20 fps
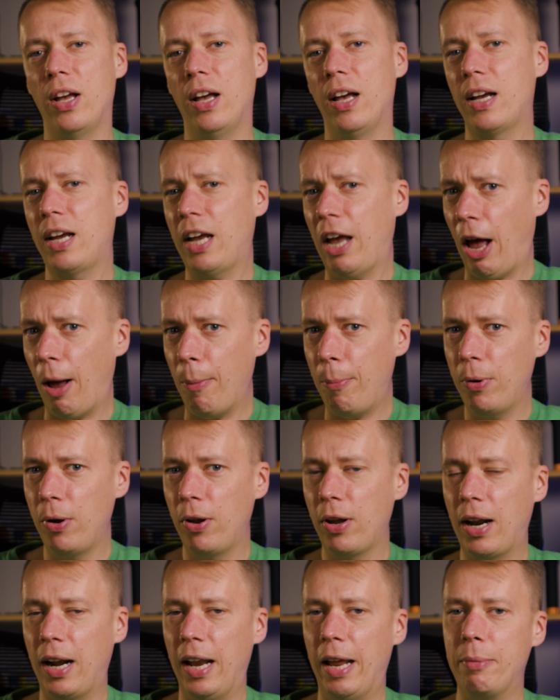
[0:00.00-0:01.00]
at a couple
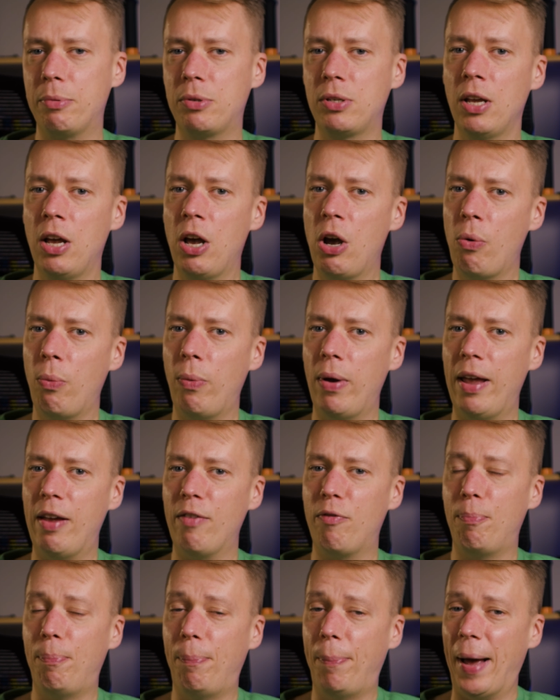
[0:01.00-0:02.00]
of clips
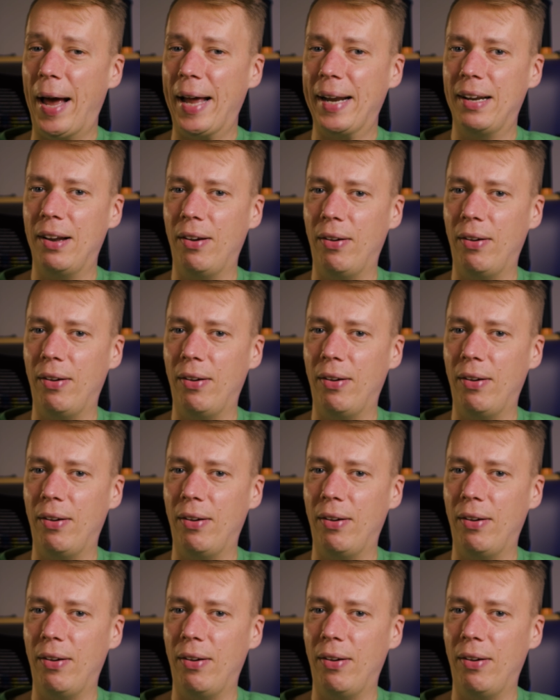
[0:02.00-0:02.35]
with bad